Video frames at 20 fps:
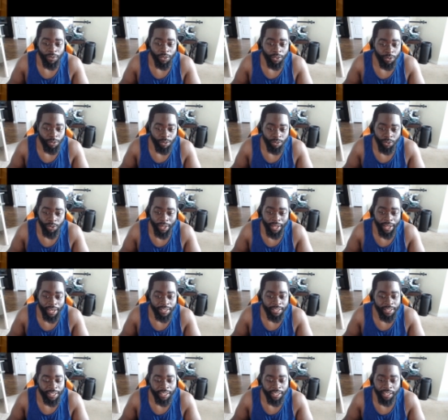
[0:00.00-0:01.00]
you. You got to
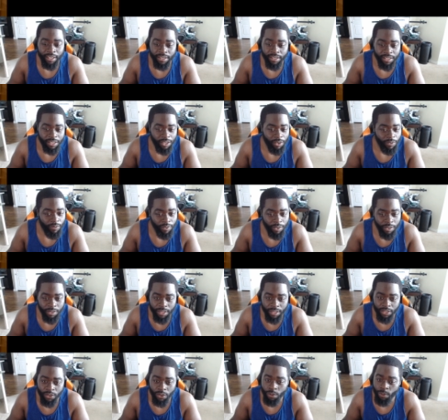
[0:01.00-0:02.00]
take care of yourself first.
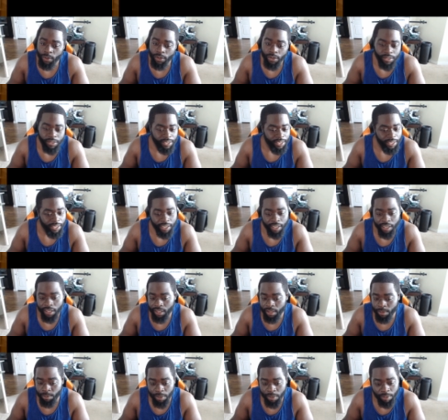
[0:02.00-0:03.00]
That's the only way you can take care of
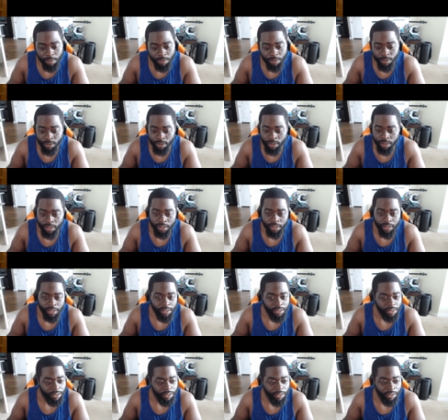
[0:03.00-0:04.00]
other people,
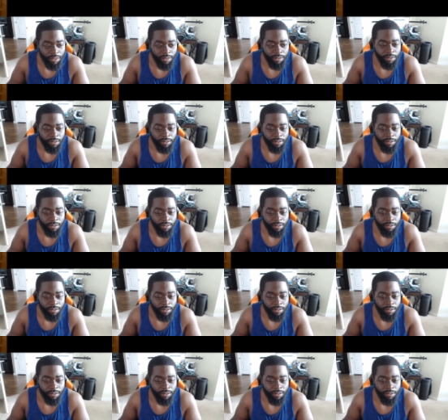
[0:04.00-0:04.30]
you know.